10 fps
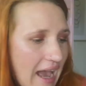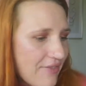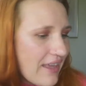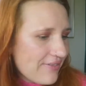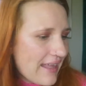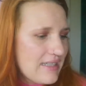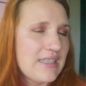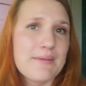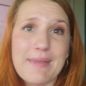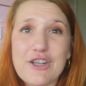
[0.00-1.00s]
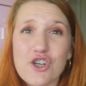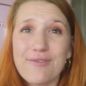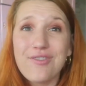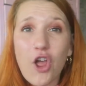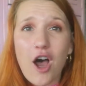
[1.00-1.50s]
I think that's the major
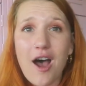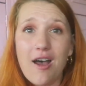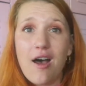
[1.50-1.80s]
flaw